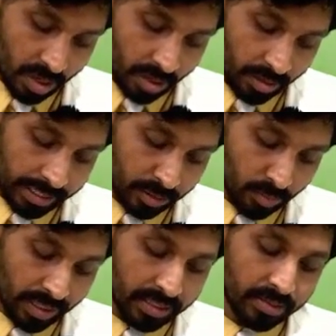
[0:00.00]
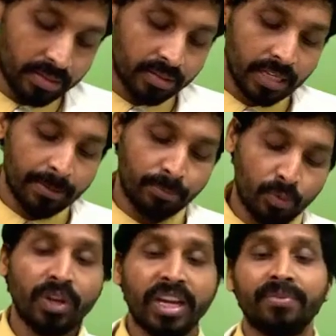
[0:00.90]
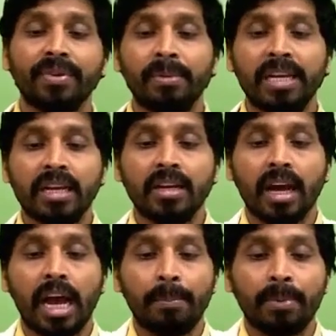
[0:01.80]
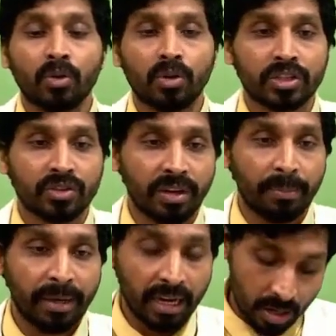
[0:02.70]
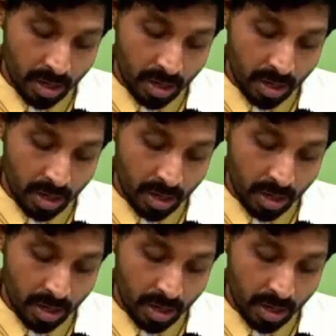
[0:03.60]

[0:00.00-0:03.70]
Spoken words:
Next one is type 2A familial hypercholesterolemia.